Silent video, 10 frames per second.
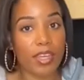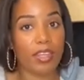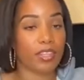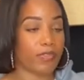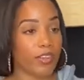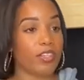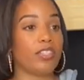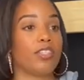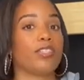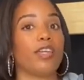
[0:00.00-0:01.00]
it looks finished,
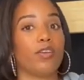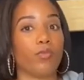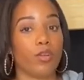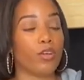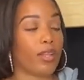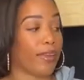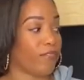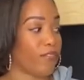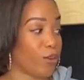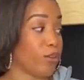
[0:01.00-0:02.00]
it looks like a real like
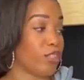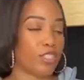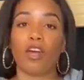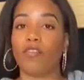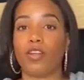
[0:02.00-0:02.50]
floating shelf,